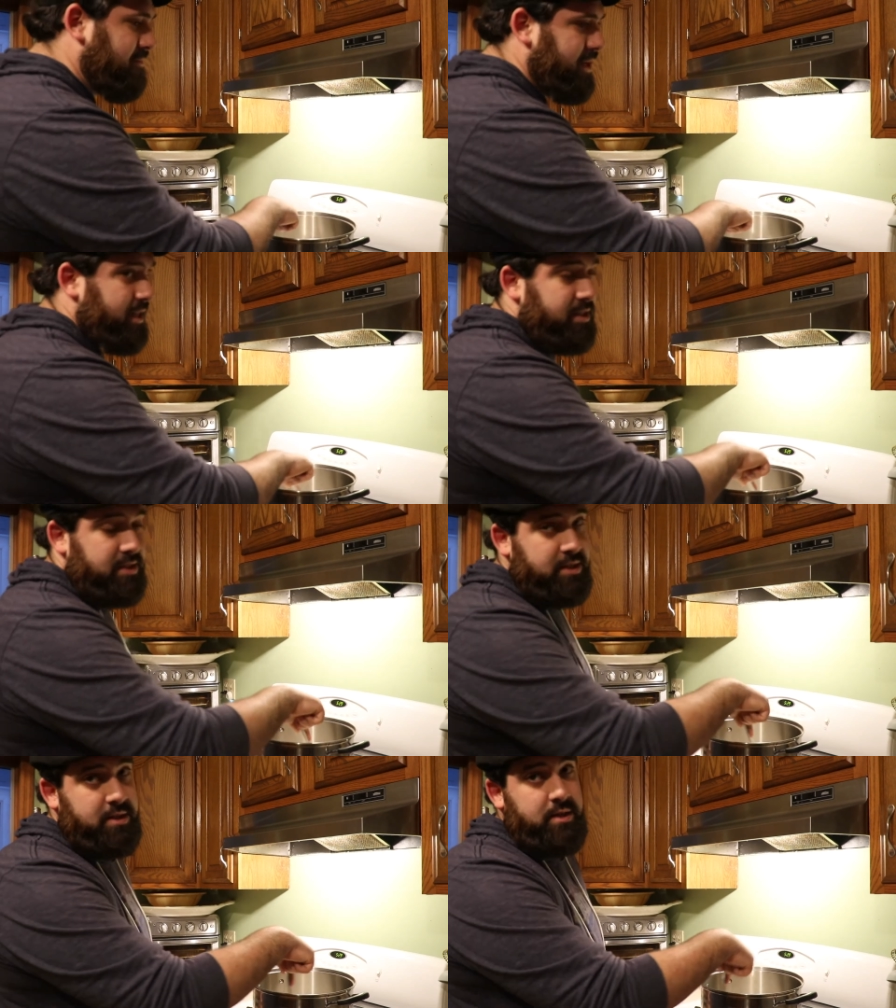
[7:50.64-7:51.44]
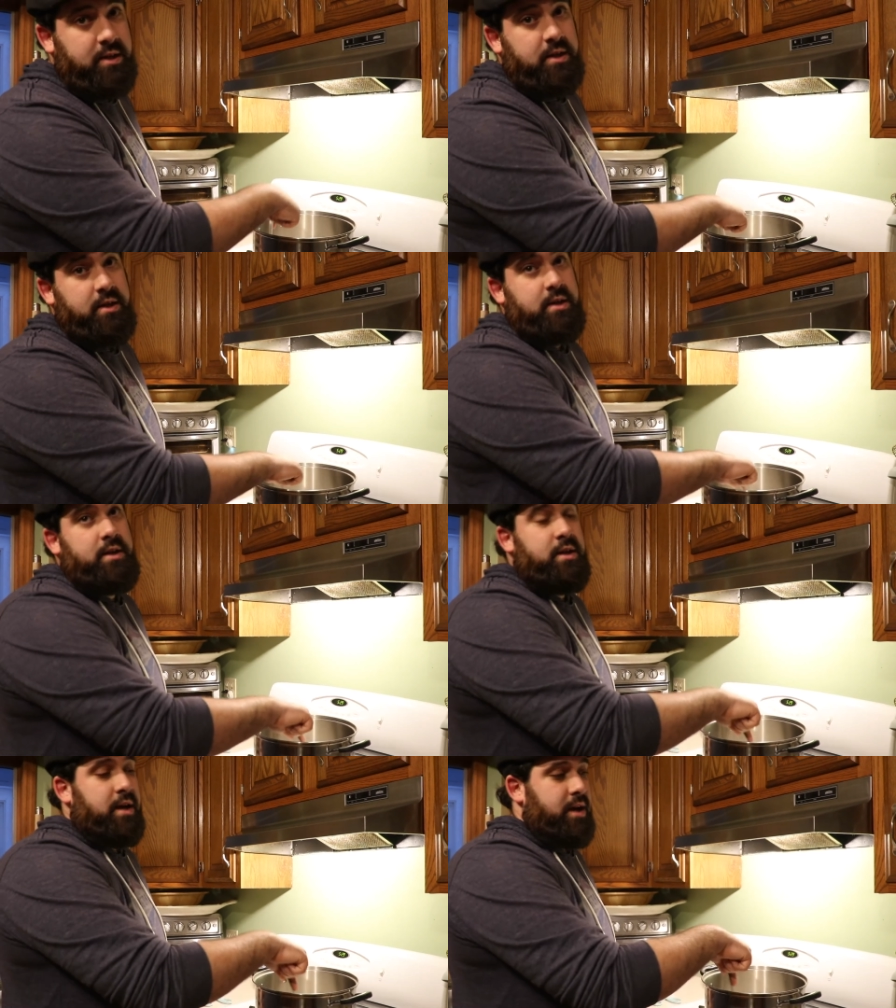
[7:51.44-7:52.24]
minutes,
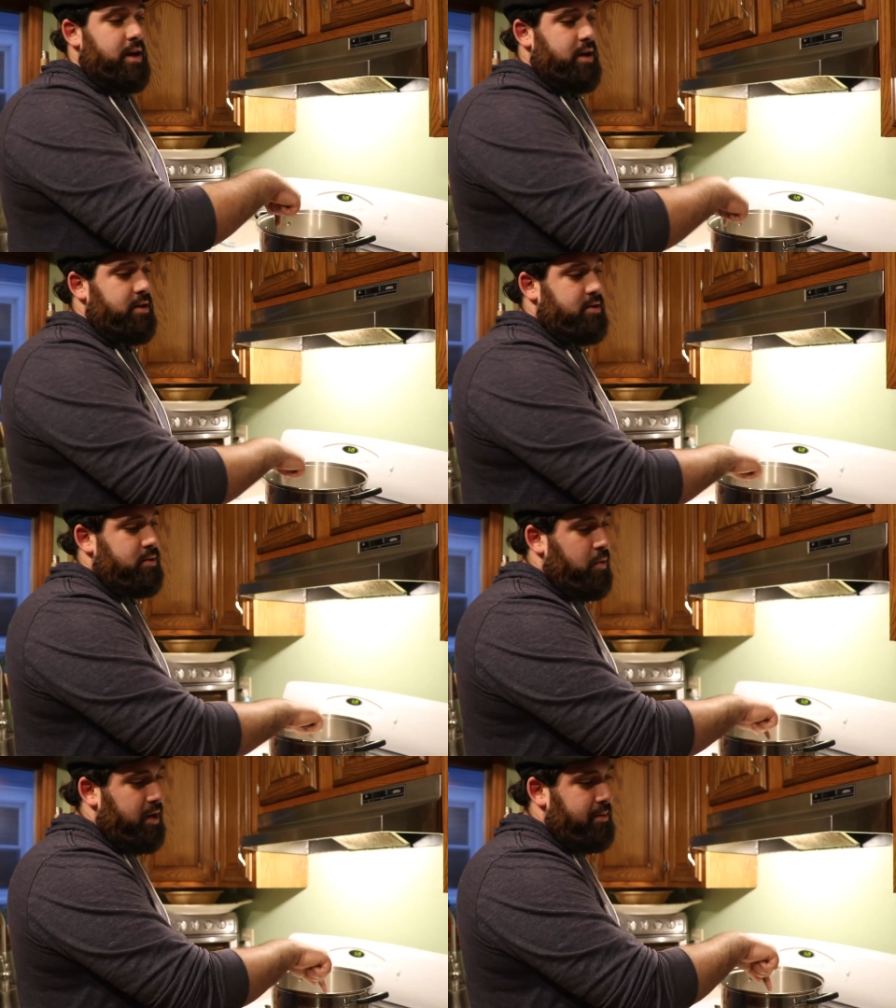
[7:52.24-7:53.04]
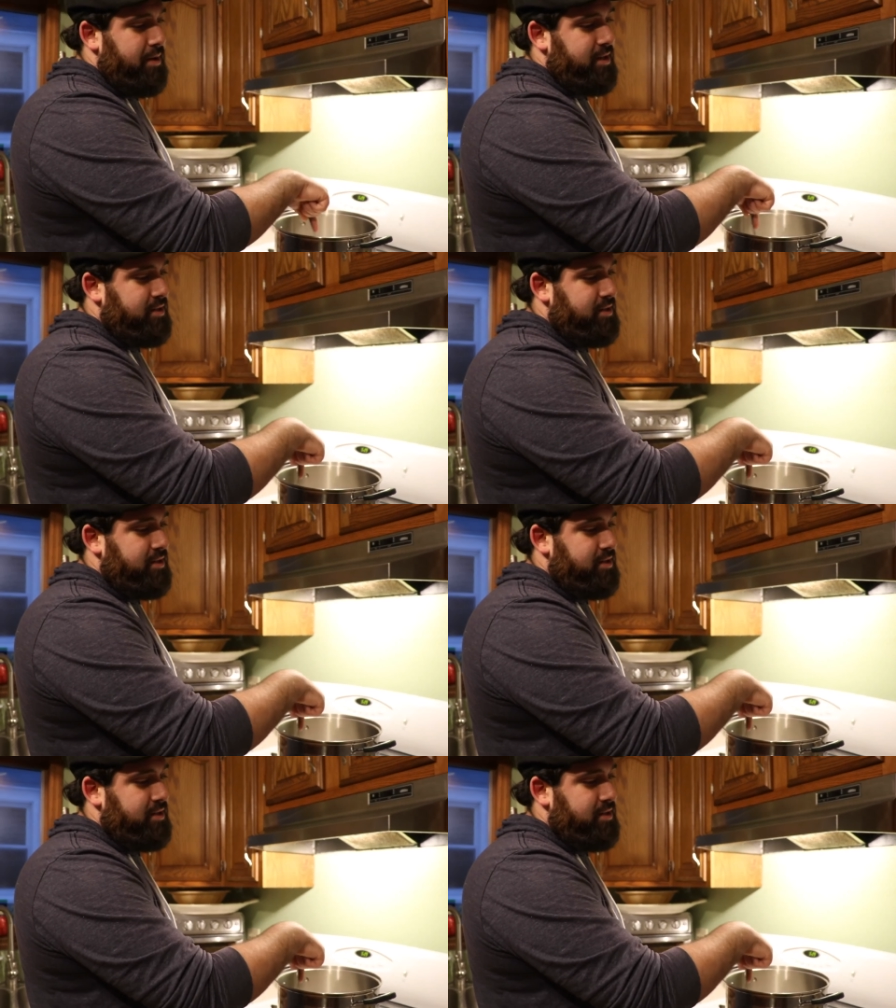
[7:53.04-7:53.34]
and 20 minutes